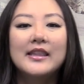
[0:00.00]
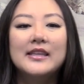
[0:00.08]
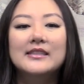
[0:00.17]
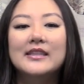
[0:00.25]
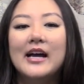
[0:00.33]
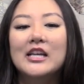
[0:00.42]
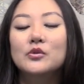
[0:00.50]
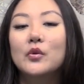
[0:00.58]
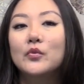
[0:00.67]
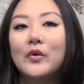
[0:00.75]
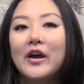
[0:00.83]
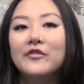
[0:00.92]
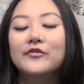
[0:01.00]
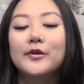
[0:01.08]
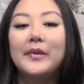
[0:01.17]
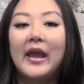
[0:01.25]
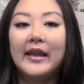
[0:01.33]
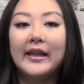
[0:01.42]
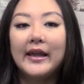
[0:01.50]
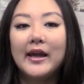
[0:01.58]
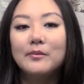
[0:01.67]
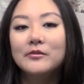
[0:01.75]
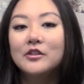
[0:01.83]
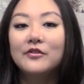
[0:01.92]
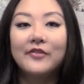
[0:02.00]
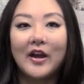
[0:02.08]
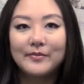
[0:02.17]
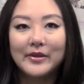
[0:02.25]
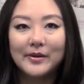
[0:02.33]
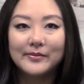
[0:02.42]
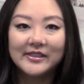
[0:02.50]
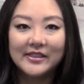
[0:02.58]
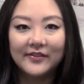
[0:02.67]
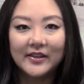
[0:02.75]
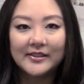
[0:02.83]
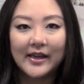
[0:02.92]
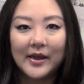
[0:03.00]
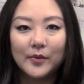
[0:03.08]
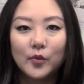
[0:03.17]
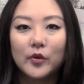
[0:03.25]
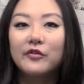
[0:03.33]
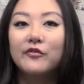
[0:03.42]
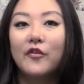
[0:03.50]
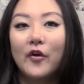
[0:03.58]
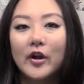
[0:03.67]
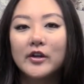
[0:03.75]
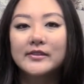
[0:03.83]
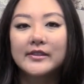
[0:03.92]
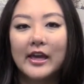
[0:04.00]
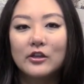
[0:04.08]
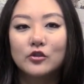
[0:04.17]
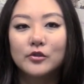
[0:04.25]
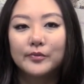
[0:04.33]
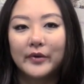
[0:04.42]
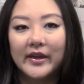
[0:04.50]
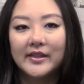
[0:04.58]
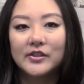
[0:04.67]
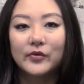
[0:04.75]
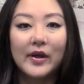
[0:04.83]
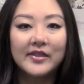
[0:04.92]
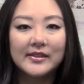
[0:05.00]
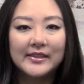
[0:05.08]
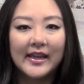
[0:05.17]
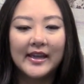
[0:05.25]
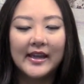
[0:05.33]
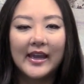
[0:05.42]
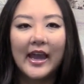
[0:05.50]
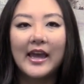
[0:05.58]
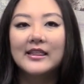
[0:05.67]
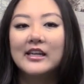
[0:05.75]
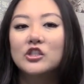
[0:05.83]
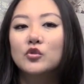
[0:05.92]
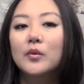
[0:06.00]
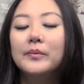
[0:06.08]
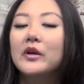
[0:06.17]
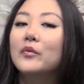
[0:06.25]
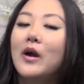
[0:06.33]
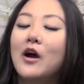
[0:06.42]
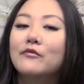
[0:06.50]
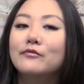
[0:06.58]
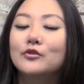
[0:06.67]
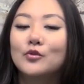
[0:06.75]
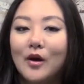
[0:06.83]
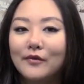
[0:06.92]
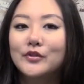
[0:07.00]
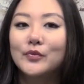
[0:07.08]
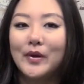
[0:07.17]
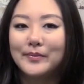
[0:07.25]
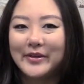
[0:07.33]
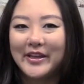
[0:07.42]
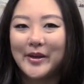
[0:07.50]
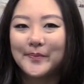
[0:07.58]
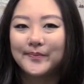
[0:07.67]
This class will run from 8 a.m. to 5 p.m. Pacific Time with 4 scheduled breaks throughout the day, and lunch will be around 12 to 1 p.m.